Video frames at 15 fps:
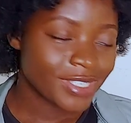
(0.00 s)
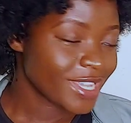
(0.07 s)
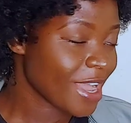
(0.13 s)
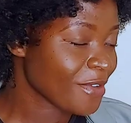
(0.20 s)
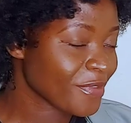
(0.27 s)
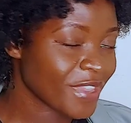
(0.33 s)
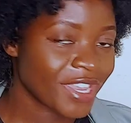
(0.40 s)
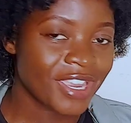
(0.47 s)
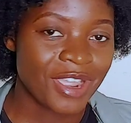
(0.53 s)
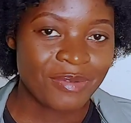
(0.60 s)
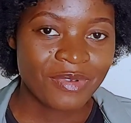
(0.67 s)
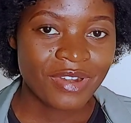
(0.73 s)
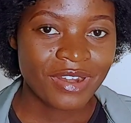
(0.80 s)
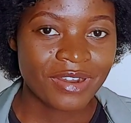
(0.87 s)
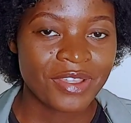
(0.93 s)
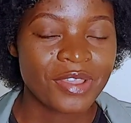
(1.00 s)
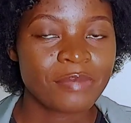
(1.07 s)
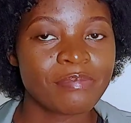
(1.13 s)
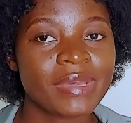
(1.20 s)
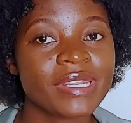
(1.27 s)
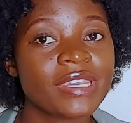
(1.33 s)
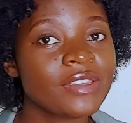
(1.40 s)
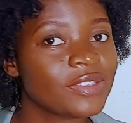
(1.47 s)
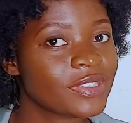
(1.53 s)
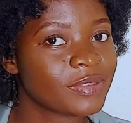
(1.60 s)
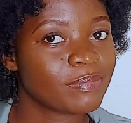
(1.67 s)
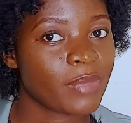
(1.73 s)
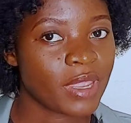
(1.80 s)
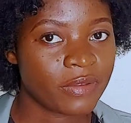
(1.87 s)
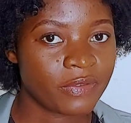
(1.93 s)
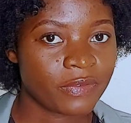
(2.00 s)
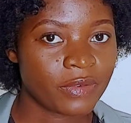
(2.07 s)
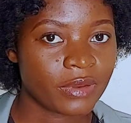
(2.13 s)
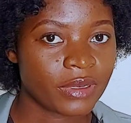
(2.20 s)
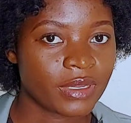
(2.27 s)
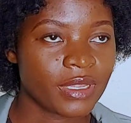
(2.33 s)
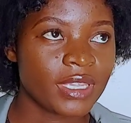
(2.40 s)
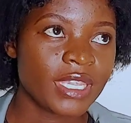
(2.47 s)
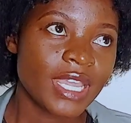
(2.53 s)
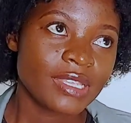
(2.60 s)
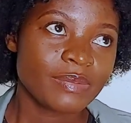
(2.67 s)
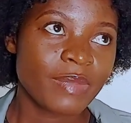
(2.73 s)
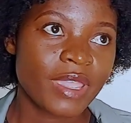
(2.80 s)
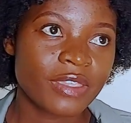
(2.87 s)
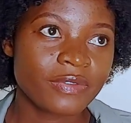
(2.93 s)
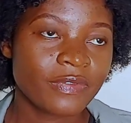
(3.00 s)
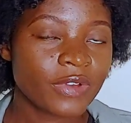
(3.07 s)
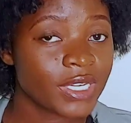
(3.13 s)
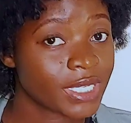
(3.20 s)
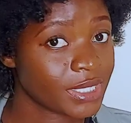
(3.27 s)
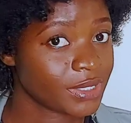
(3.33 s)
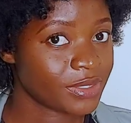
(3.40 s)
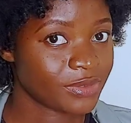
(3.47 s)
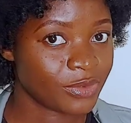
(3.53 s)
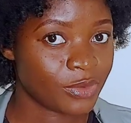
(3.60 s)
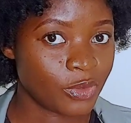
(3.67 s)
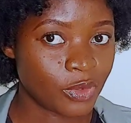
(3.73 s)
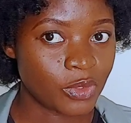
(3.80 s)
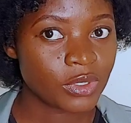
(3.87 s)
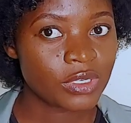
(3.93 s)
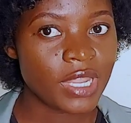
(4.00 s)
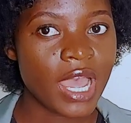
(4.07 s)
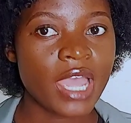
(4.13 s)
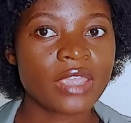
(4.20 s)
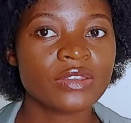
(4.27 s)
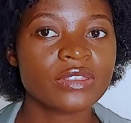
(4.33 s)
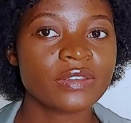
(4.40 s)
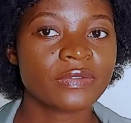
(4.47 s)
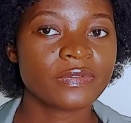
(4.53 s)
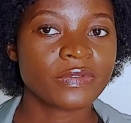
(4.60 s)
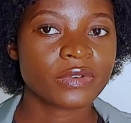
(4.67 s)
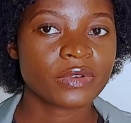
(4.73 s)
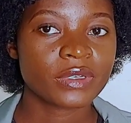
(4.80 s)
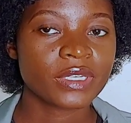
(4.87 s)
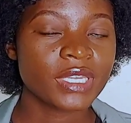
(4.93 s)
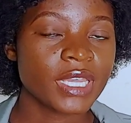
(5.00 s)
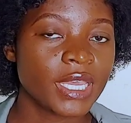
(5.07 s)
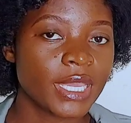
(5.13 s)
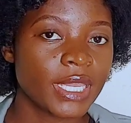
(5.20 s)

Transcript: have a camera, but I use my phone. Yes, my phone is good. I use a phone.